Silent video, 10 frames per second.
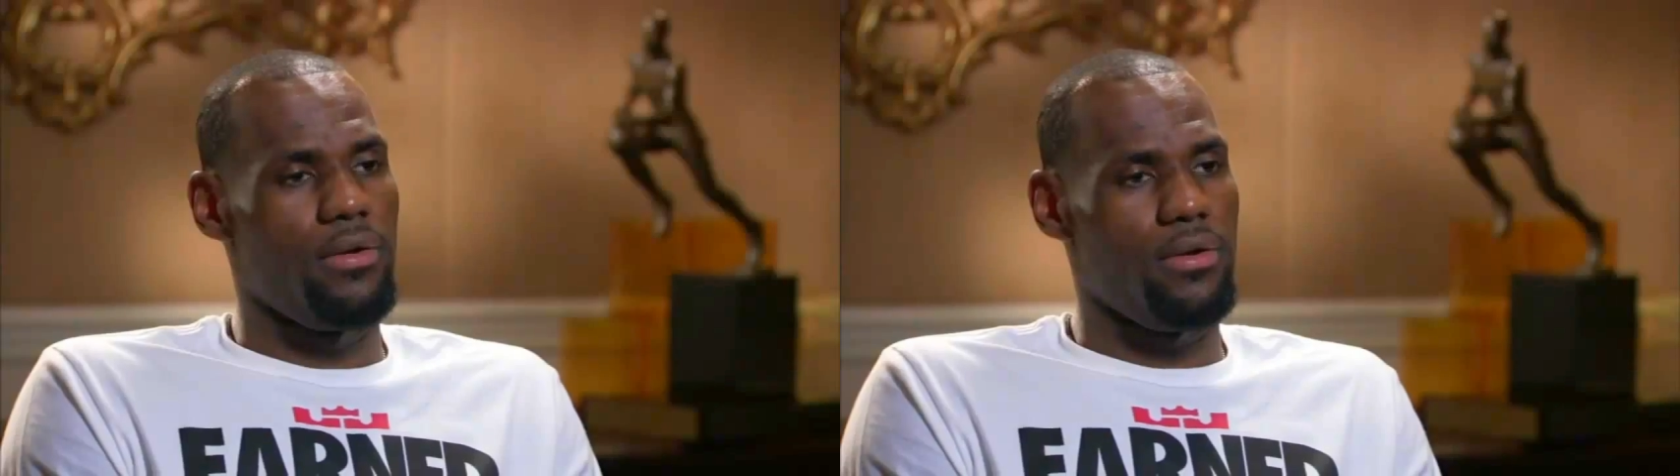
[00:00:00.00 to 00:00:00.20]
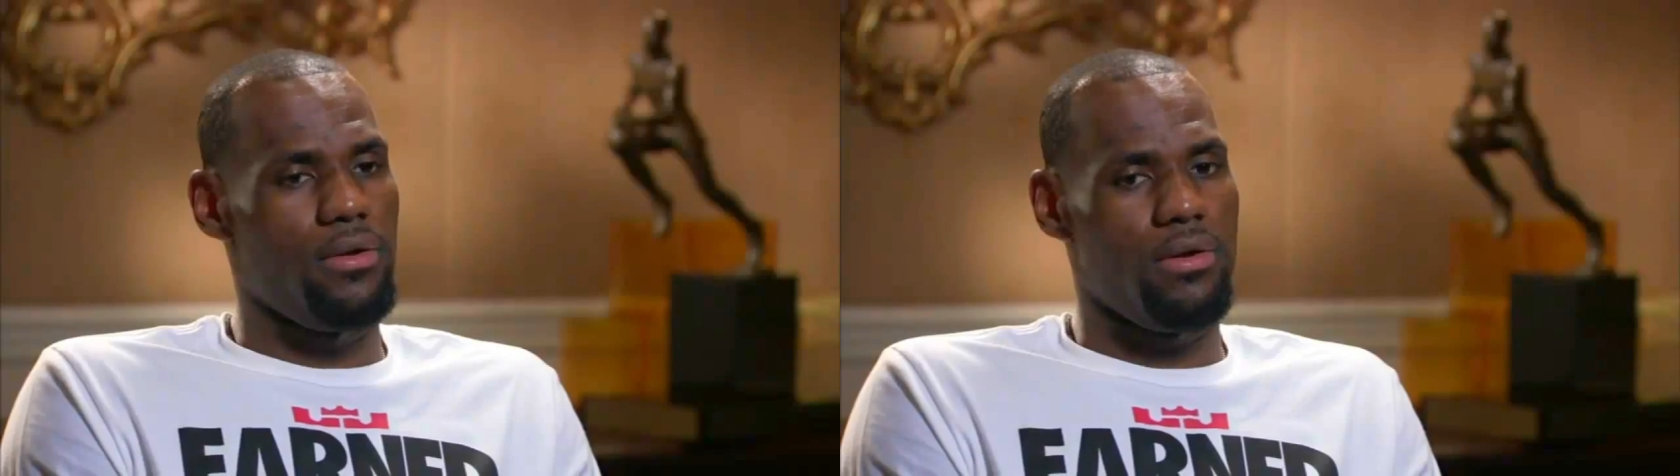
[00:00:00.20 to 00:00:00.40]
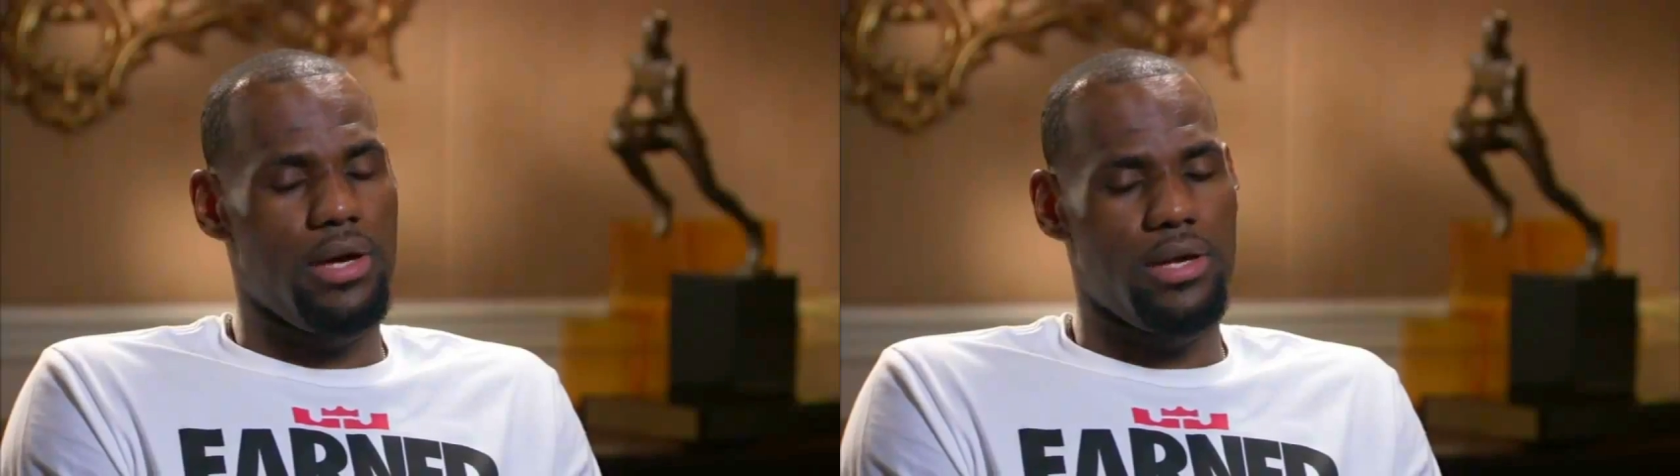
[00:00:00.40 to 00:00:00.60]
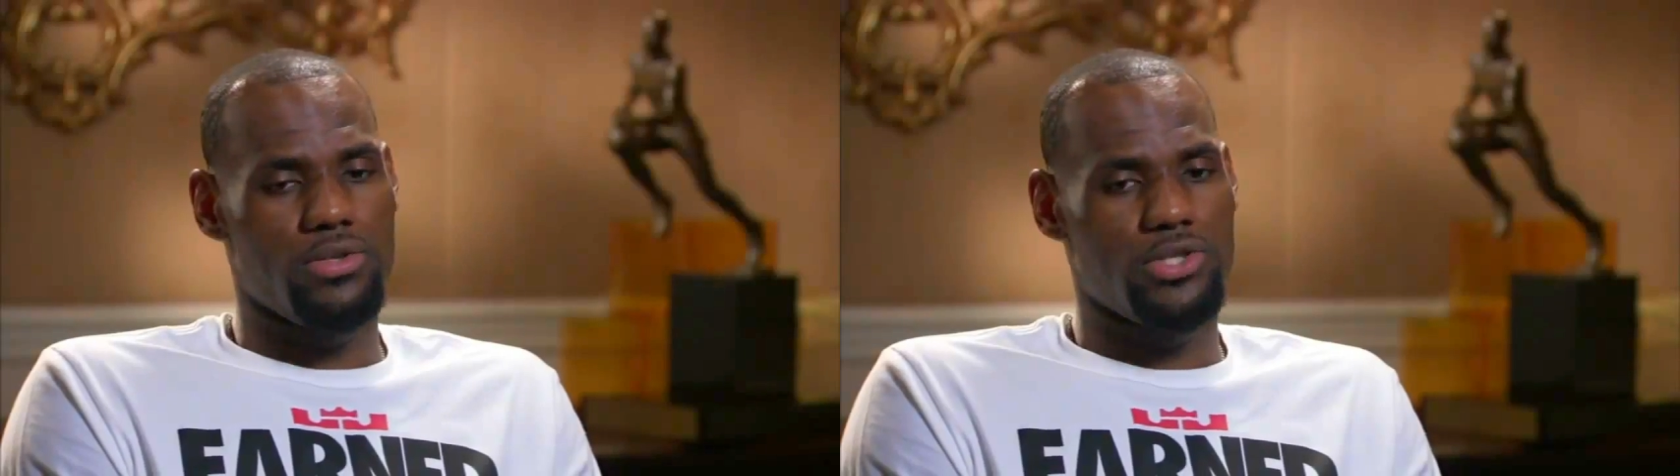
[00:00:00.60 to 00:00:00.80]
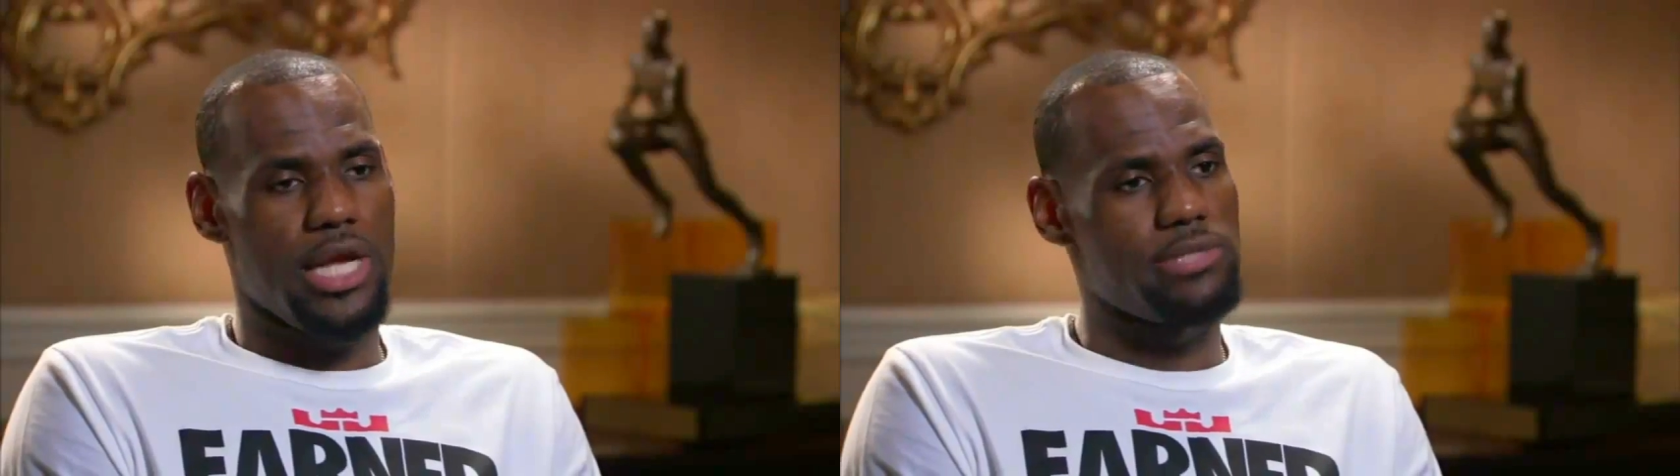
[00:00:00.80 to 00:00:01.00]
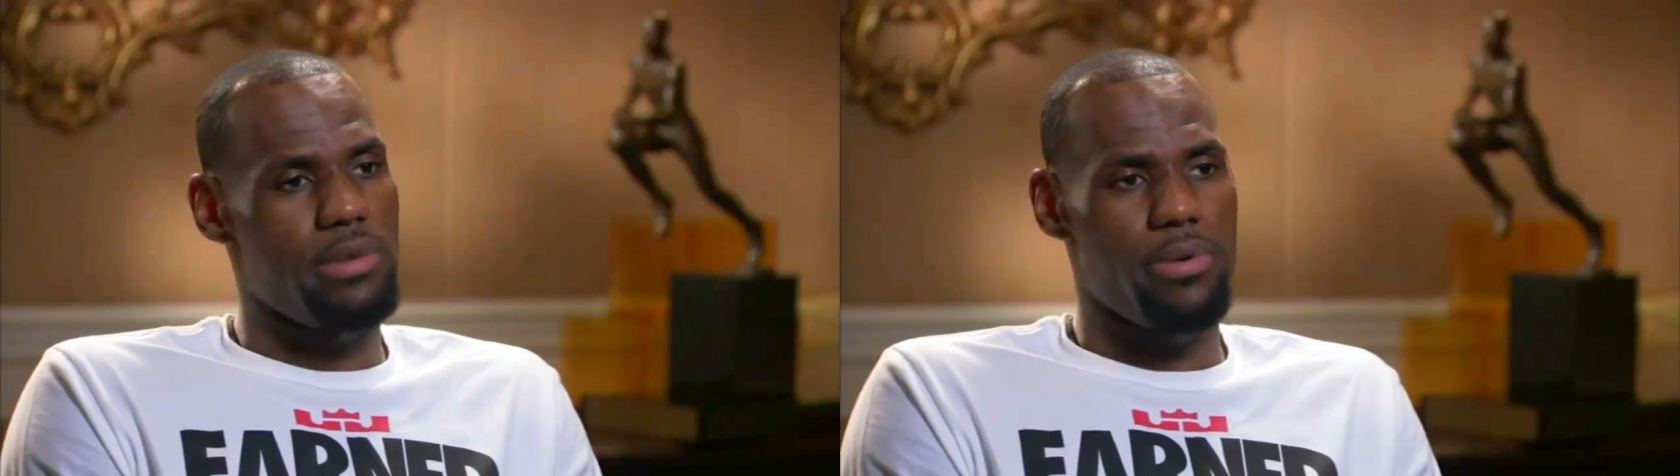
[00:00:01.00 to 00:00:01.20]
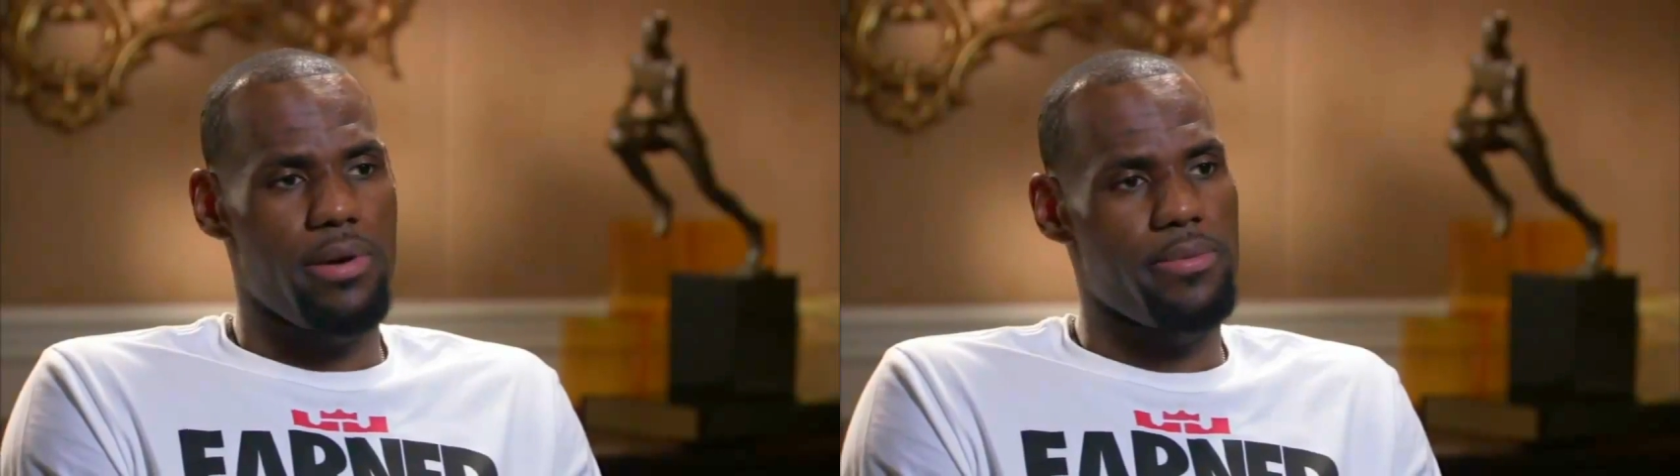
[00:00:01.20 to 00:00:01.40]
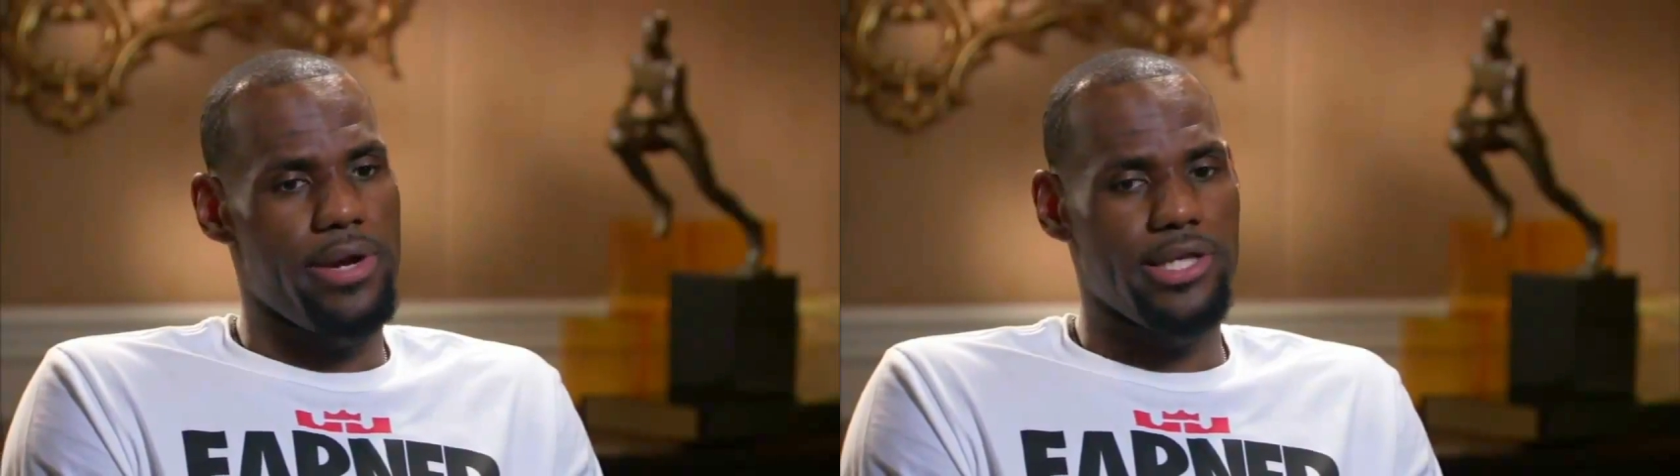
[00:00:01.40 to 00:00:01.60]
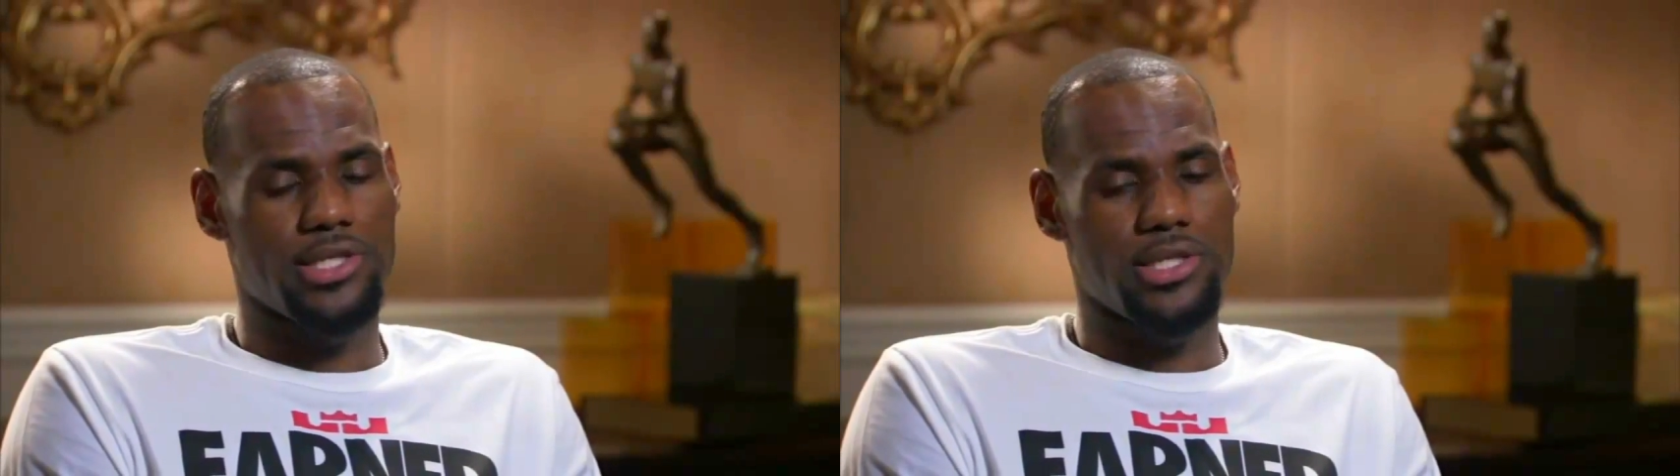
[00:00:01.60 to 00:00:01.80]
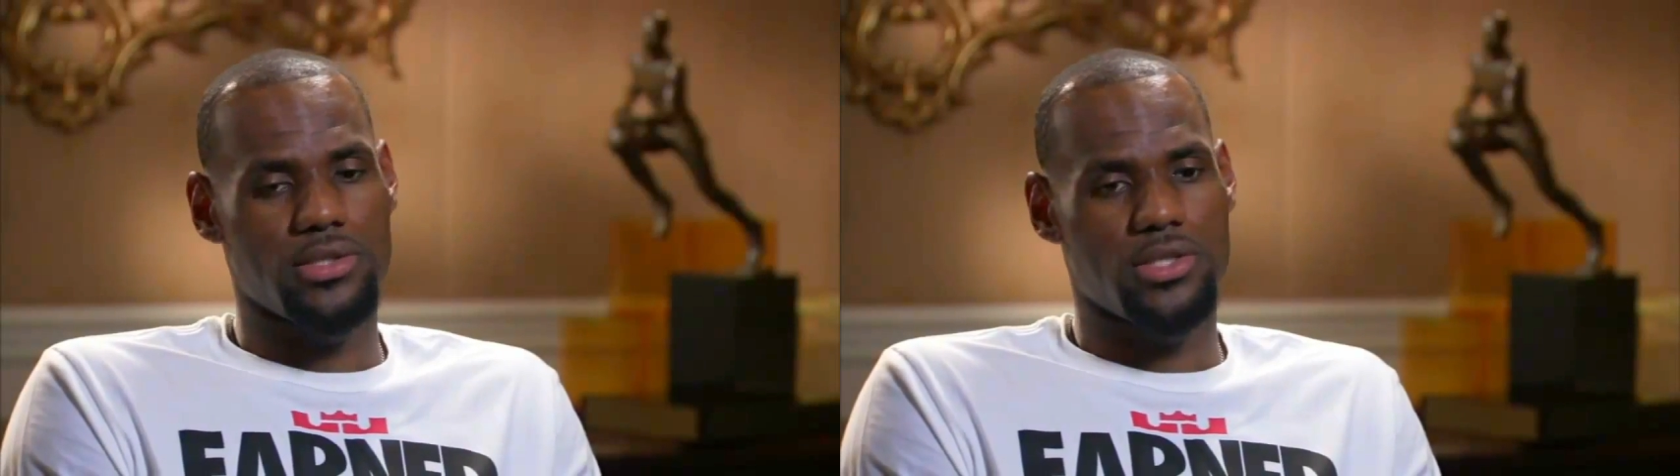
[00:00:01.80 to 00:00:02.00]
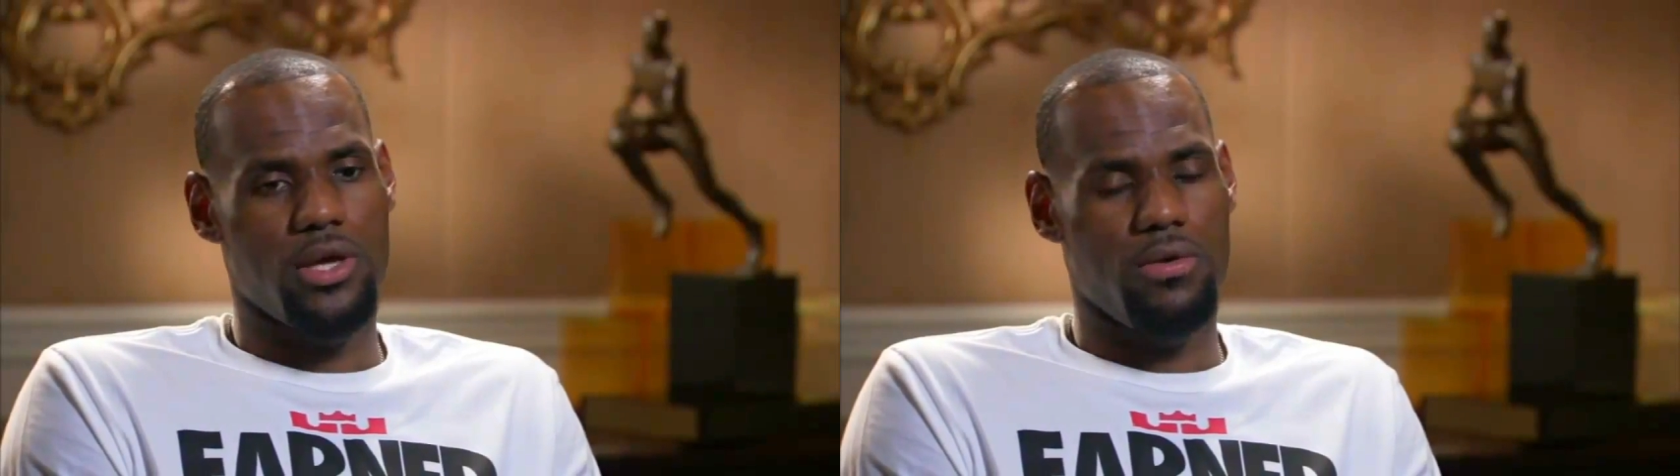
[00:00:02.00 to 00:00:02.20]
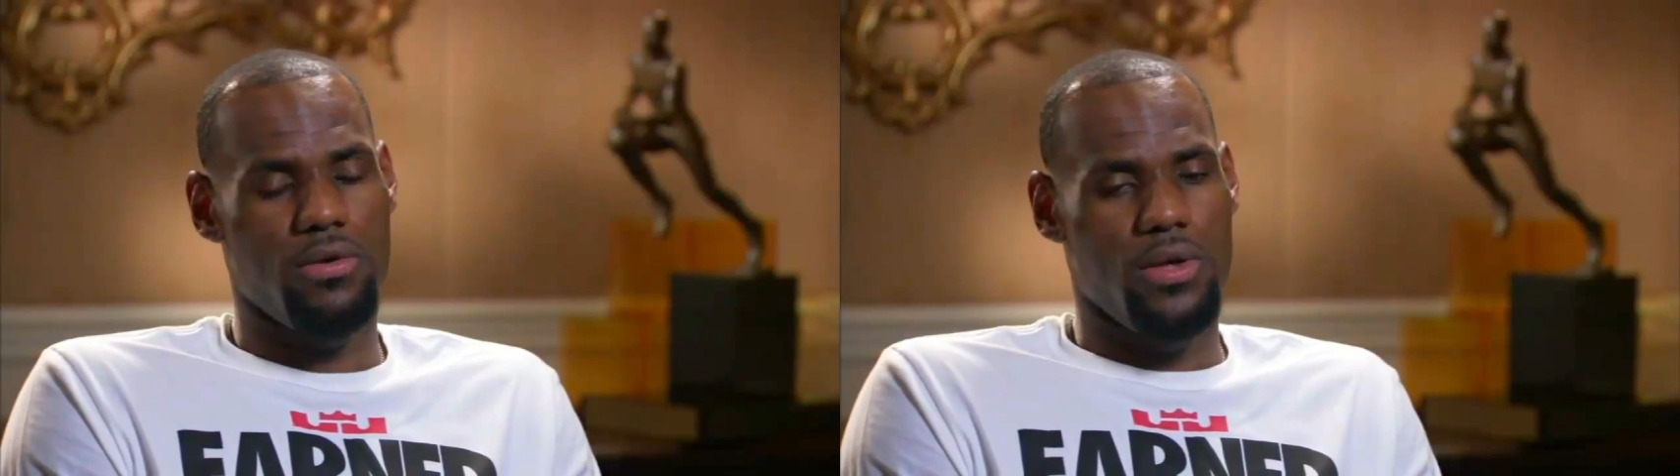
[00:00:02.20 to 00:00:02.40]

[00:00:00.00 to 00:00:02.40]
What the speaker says: I don't change my preparation, so